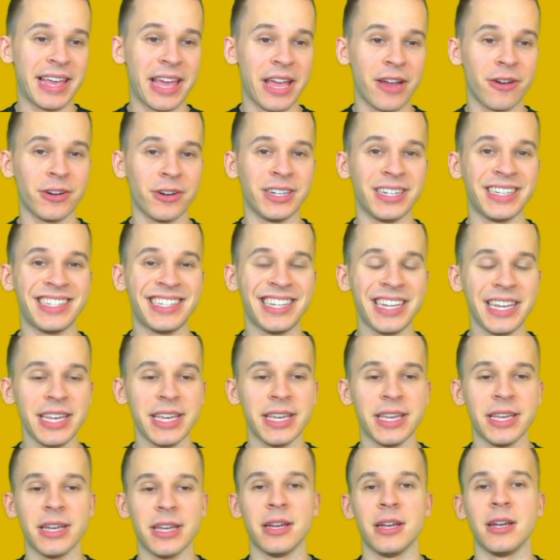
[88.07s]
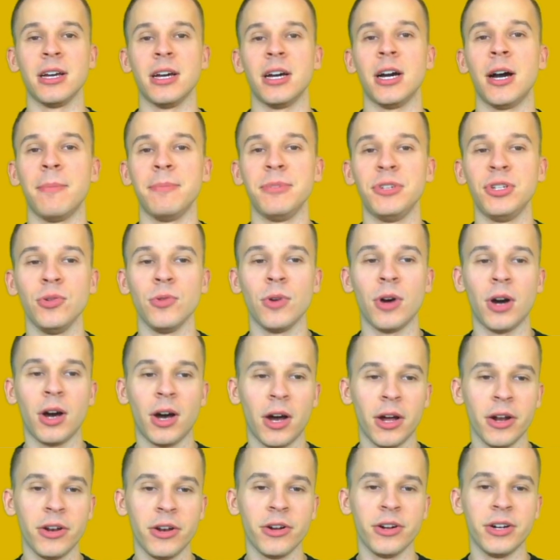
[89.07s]
guarantee up to
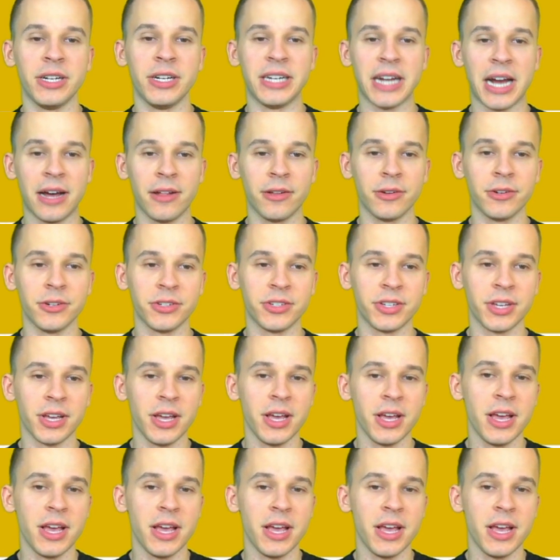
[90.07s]
$100.